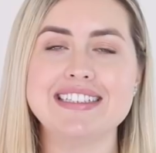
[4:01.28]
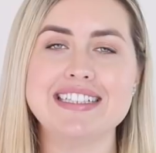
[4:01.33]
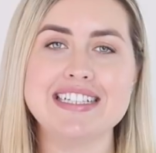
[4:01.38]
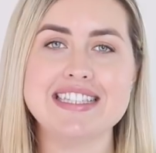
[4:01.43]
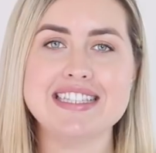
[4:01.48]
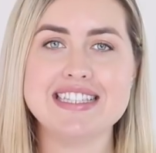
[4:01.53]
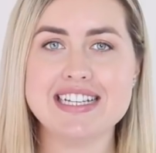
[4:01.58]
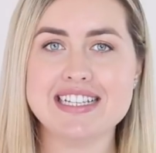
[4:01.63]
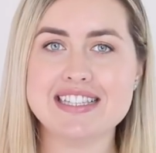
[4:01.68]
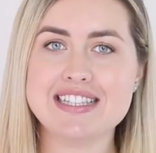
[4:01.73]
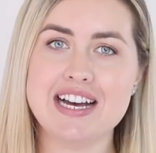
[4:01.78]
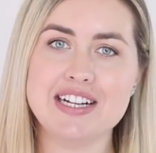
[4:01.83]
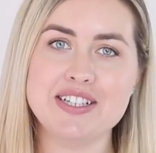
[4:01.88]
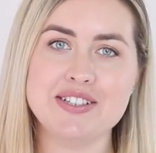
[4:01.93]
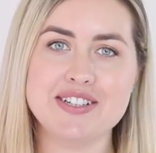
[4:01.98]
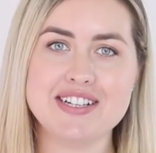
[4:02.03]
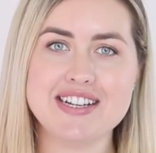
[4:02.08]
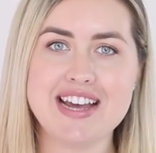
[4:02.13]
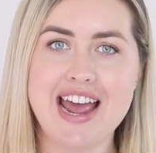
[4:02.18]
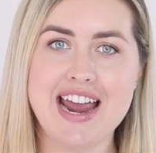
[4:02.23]
at least
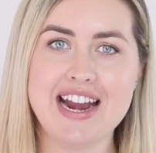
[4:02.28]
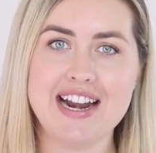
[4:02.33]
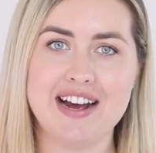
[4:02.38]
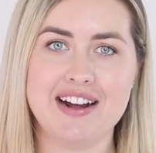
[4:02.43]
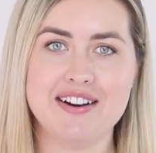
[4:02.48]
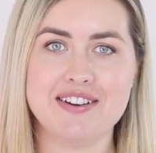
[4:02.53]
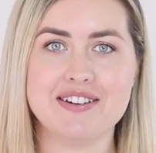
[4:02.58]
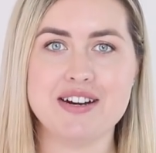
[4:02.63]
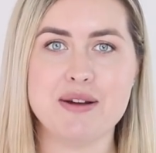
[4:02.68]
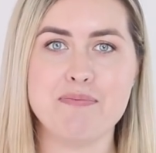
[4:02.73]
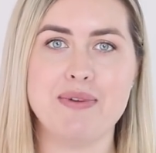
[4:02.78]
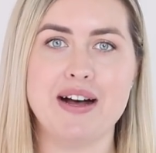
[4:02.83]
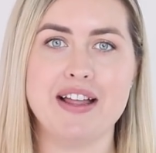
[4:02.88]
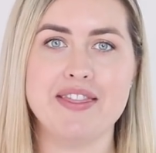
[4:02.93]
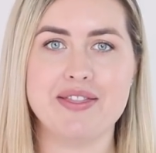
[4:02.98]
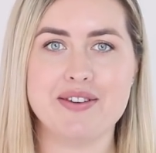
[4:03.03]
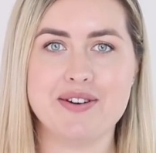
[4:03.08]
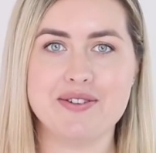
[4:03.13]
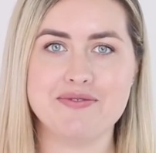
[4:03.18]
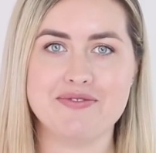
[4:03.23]
$600 to $800 a
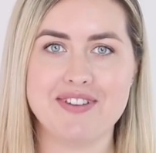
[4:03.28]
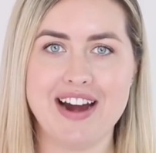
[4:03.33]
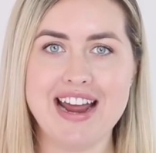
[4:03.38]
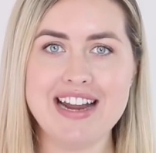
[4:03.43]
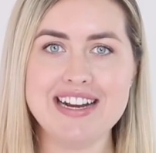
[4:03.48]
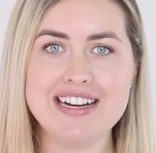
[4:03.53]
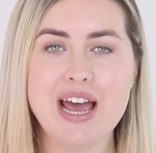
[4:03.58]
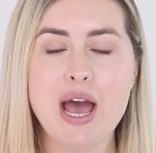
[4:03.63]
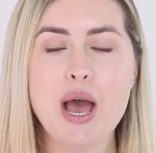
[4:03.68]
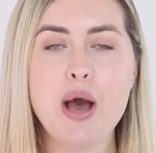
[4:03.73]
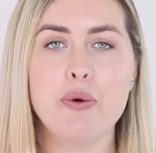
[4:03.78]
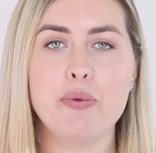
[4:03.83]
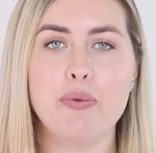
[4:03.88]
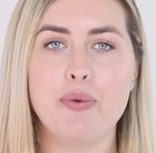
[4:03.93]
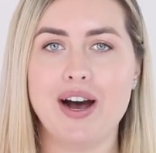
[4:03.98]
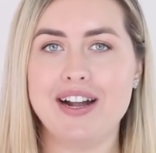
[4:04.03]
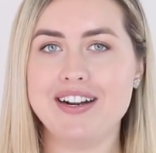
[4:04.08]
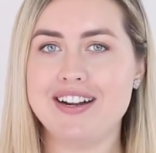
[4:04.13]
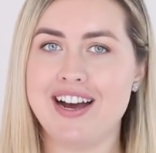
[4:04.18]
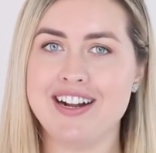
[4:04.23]
month on rent,
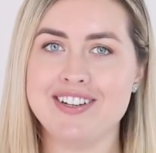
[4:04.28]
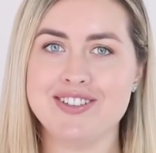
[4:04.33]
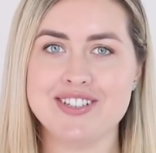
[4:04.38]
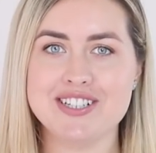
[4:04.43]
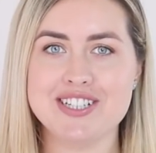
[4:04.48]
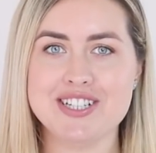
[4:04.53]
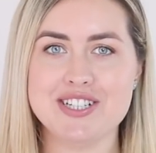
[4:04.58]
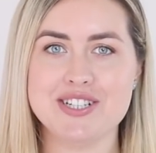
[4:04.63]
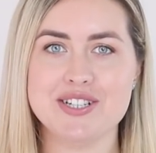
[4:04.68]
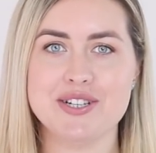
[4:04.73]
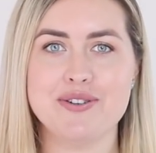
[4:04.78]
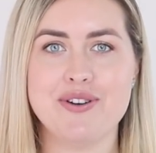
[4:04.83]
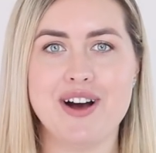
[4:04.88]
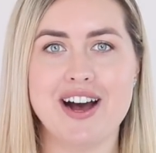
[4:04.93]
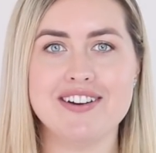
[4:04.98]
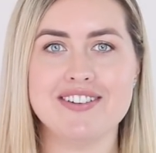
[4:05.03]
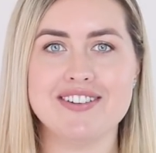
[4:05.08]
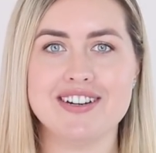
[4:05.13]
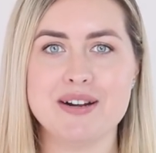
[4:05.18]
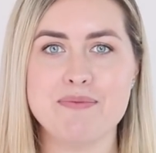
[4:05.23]
$100 to
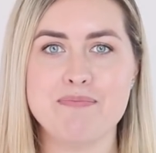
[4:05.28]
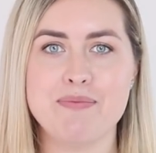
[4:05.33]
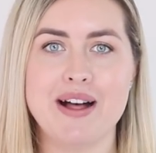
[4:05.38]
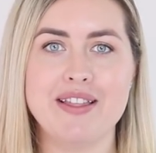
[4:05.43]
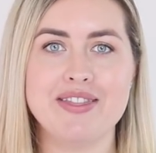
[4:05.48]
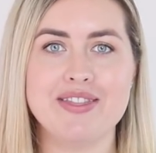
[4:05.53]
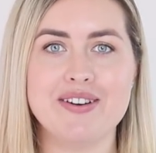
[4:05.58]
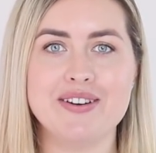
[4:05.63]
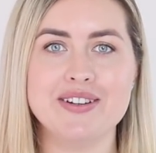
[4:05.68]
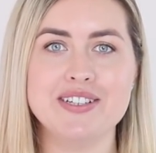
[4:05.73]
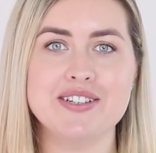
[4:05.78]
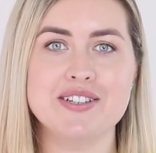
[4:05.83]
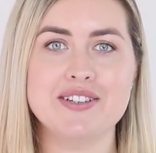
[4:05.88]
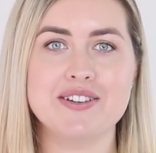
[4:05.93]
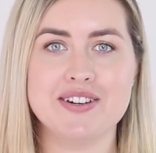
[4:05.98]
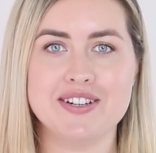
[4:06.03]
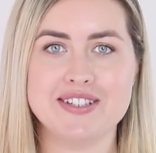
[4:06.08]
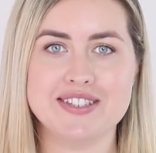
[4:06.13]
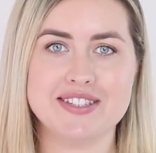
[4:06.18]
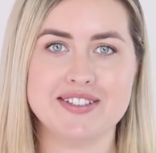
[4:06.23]
$200 a month on your
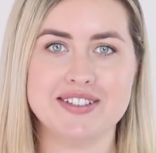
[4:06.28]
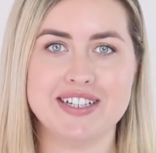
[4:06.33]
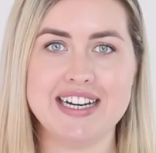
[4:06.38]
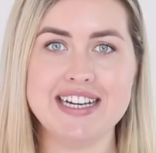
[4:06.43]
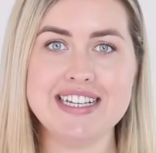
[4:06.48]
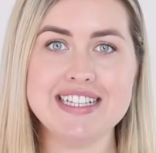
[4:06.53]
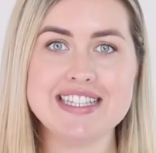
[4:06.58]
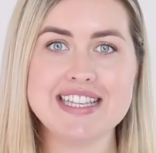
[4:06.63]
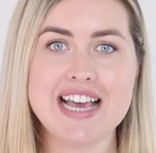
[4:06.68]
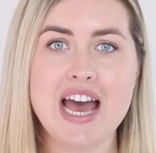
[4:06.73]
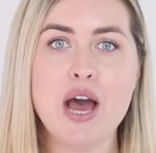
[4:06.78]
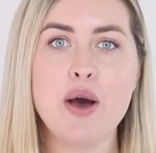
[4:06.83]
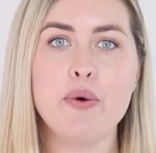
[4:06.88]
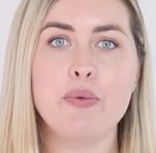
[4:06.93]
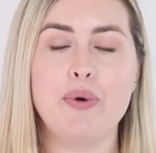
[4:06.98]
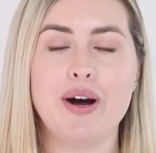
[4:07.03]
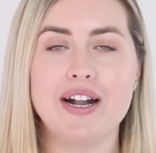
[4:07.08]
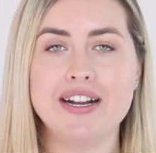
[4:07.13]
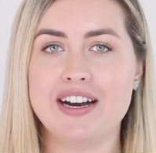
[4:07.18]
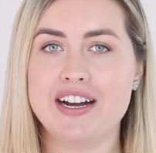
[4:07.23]
groceries,
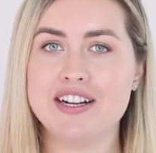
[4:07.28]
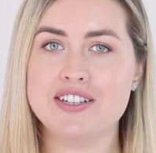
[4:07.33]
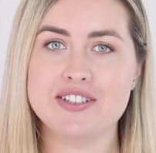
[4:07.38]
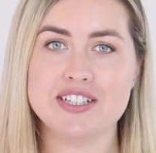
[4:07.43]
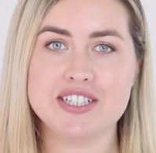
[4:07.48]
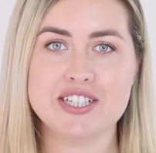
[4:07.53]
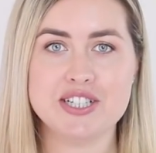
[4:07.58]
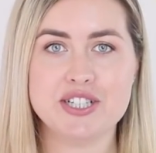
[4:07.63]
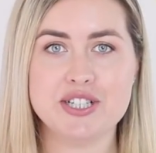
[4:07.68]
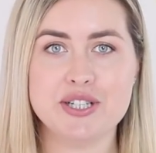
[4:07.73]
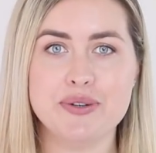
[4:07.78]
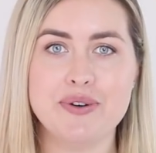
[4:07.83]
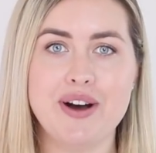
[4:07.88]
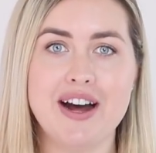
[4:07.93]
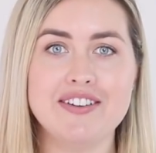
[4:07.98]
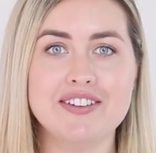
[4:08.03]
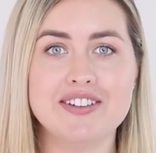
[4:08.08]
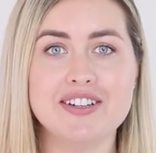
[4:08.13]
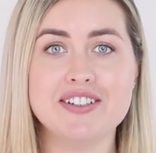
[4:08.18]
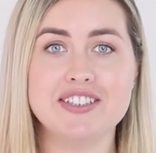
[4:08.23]
$100 to
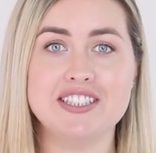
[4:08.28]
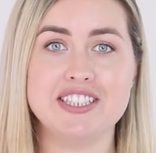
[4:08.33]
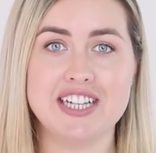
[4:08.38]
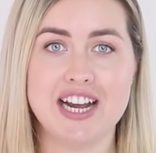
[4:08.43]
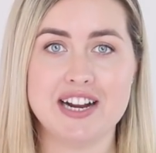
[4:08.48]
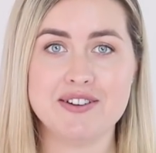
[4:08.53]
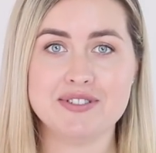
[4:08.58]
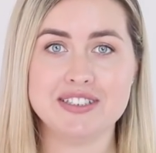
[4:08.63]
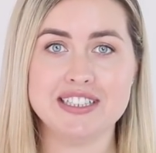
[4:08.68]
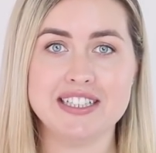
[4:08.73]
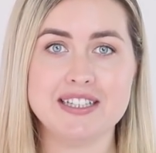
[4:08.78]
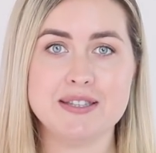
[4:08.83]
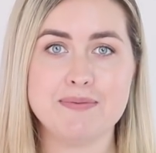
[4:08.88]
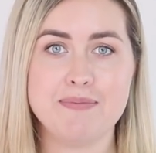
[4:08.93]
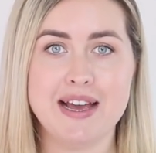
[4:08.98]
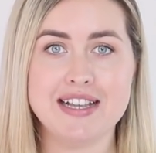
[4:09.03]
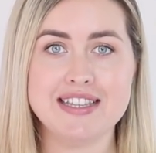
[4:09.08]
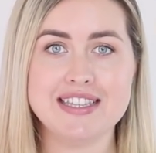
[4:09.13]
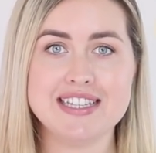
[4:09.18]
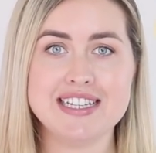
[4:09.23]
$200 on general
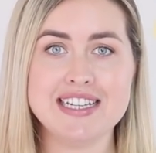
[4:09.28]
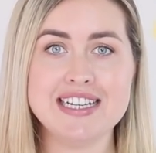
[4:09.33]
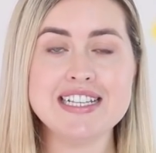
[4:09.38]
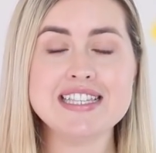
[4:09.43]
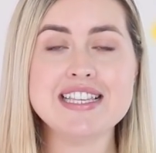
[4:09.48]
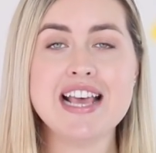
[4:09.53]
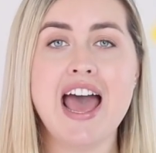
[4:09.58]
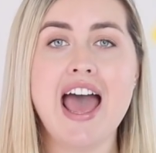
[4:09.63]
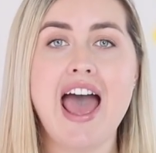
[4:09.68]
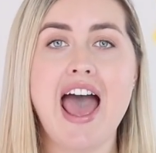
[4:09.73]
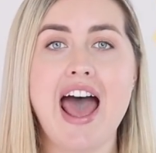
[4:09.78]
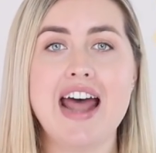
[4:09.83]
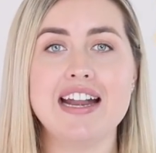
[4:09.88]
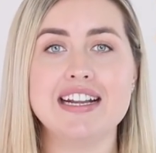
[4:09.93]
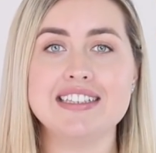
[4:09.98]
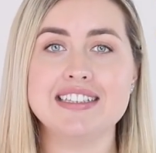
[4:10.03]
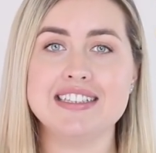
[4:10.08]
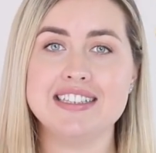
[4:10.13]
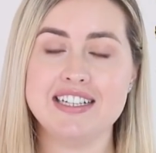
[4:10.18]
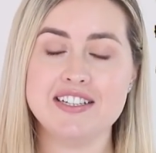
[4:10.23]
expenses, and
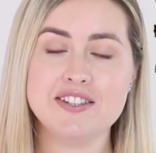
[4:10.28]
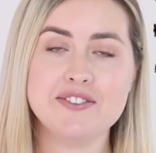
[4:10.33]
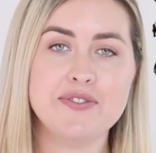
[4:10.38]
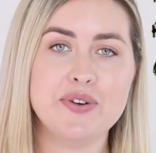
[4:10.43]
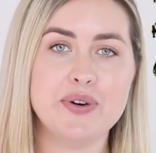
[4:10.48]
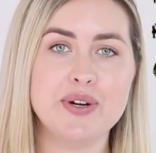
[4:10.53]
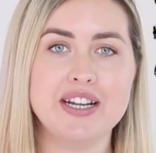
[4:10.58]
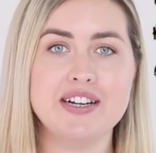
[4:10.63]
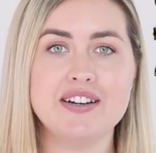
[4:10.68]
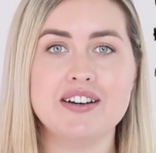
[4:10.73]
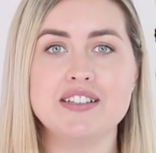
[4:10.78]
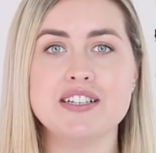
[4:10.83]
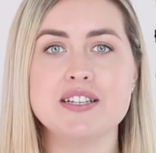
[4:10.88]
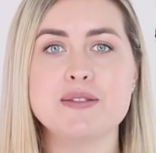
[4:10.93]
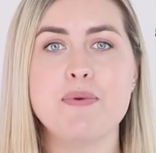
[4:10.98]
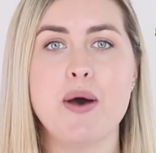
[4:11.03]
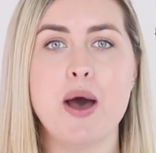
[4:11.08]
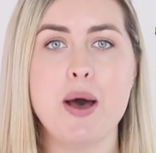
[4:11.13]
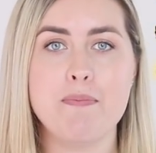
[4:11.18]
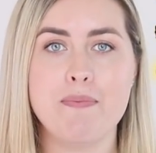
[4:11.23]
at least
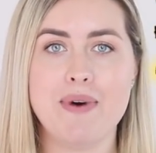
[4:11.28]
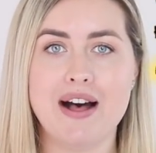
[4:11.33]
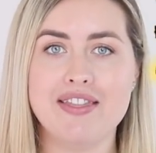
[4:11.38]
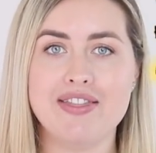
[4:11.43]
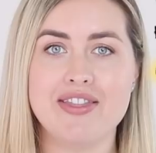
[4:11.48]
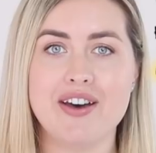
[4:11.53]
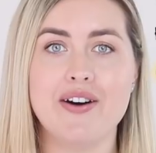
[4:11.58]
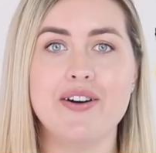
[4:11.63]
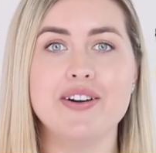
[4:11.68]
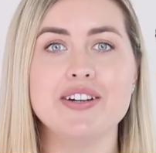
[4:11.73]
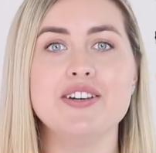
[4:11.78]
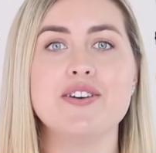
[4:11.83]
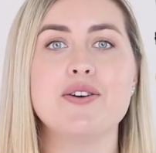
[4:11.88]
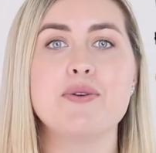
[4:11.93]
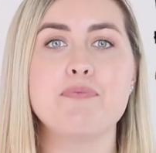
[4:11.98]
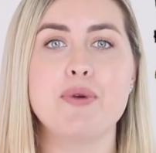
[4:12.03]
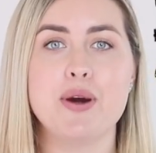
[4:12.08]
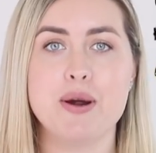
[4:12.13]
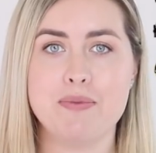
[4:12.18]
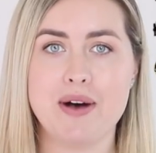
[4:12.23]
$40 per month on
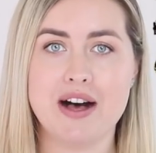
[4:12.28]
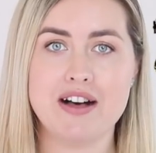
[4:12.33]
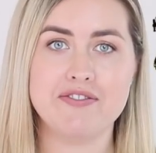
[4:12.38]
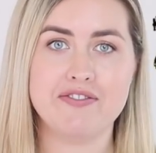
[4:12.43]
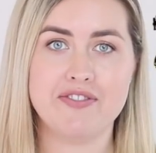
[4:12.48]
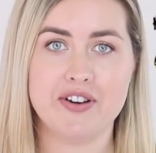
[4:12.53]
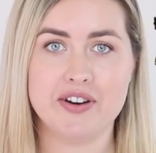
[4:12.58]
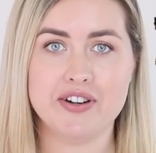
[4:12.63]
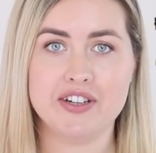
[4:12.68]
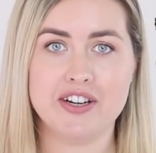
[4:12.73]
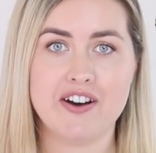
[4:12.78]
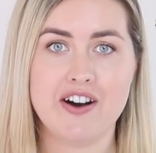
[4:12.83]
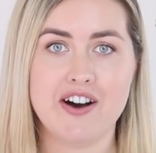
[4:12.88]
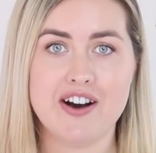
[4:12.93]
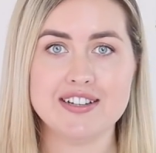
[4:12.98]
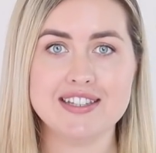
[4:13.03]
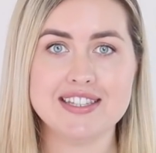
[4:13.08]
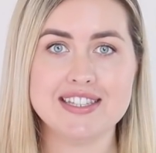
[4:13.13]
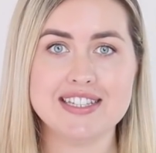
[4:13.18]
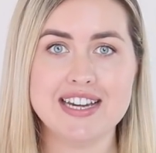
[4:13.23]
your mobile phone
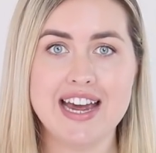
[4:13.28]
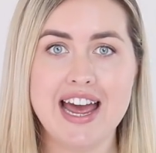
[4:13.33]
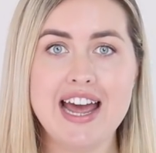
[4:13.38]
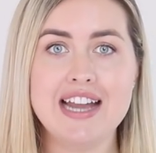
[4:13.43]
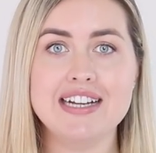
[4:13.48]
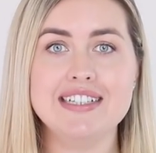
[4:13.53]
cost.